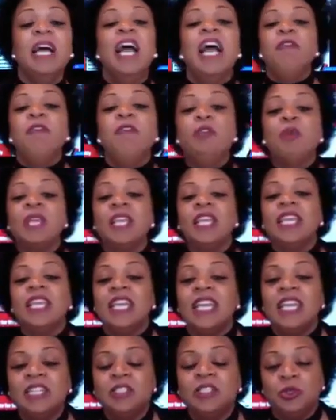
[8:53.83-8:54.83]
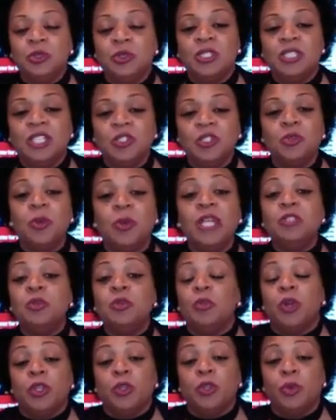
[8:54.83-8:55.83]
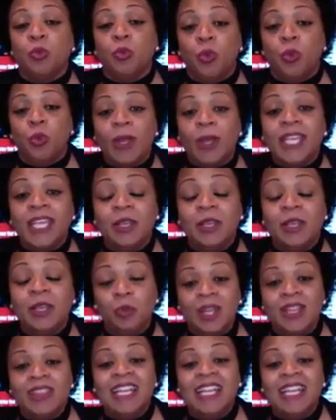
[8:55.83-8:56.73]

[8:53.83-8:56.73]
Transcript: if you can get into a situation where you're working with